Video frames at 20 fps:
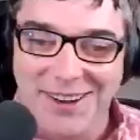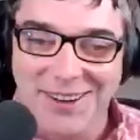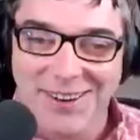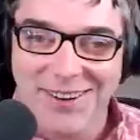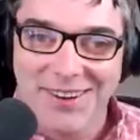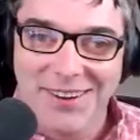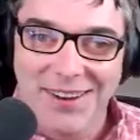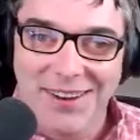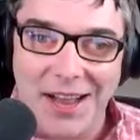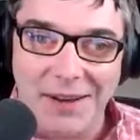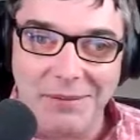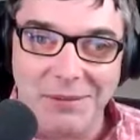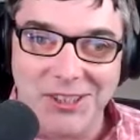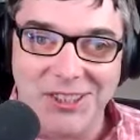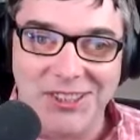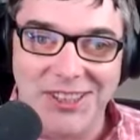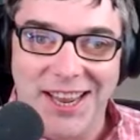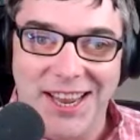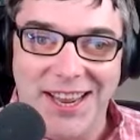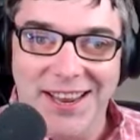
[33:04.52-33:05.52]
know, I think I'm
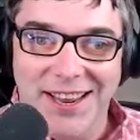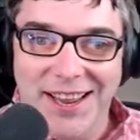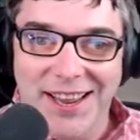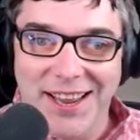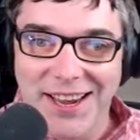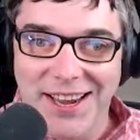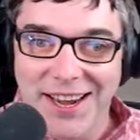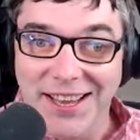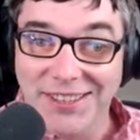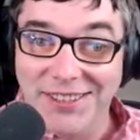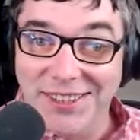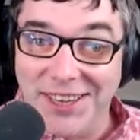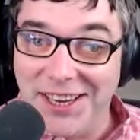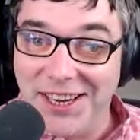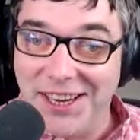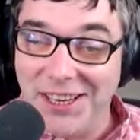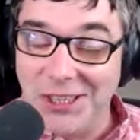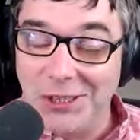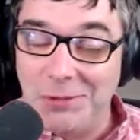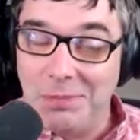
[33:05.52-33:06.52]
just saying it
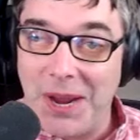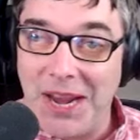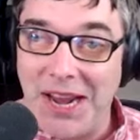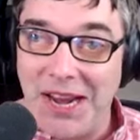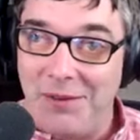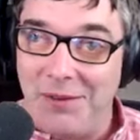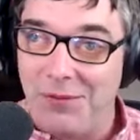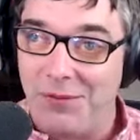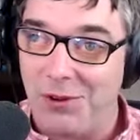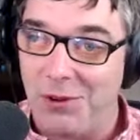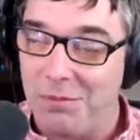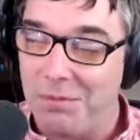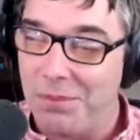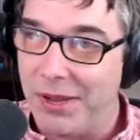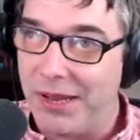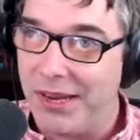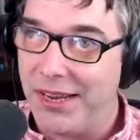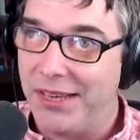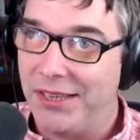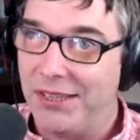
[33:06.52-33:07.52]
is painful,
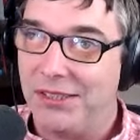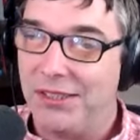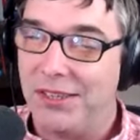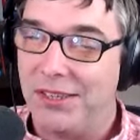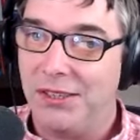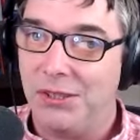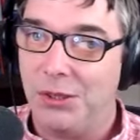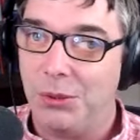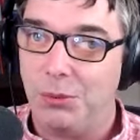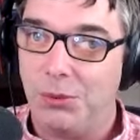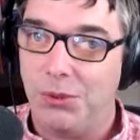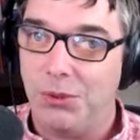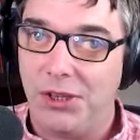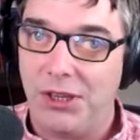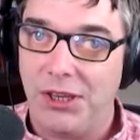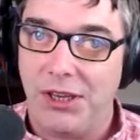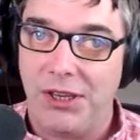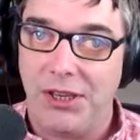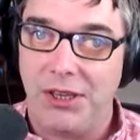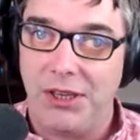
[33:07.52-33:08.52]
but it's
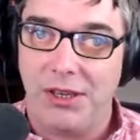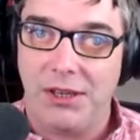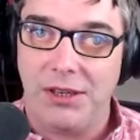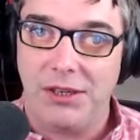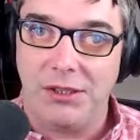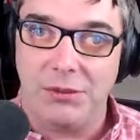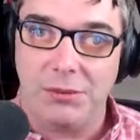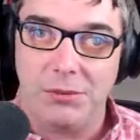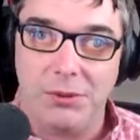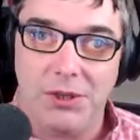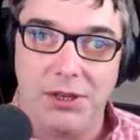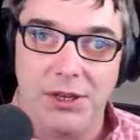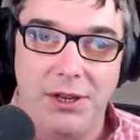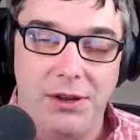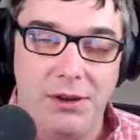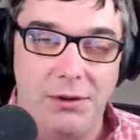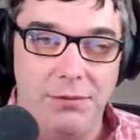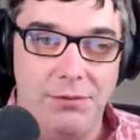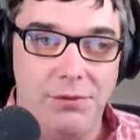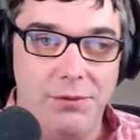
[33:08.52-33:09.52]
really
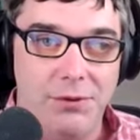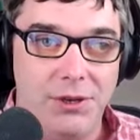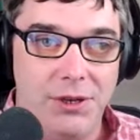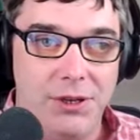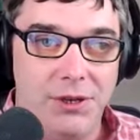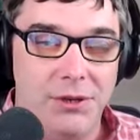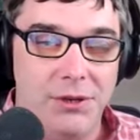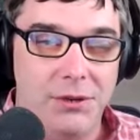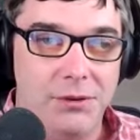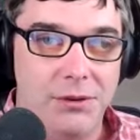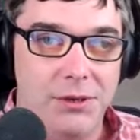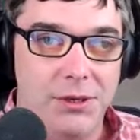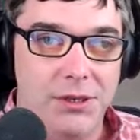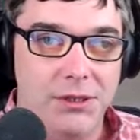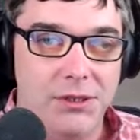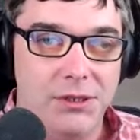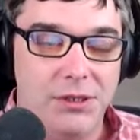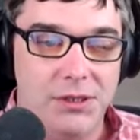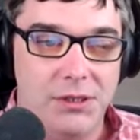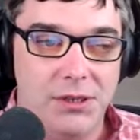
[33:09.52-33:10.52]
helpful. You know,
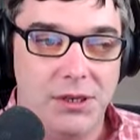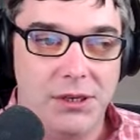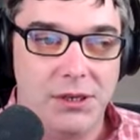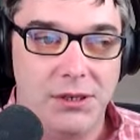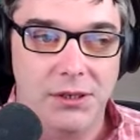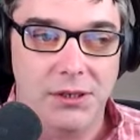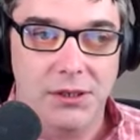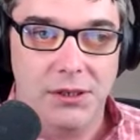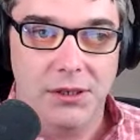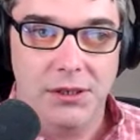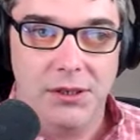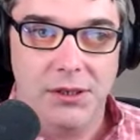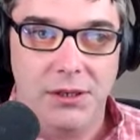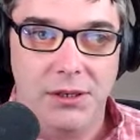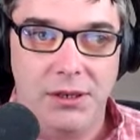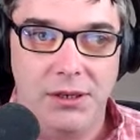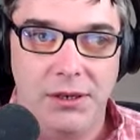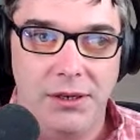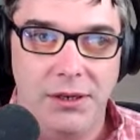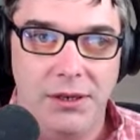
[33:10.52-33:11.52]

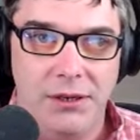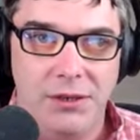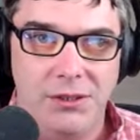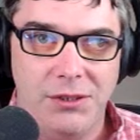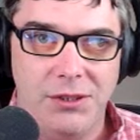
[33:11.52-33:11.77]
it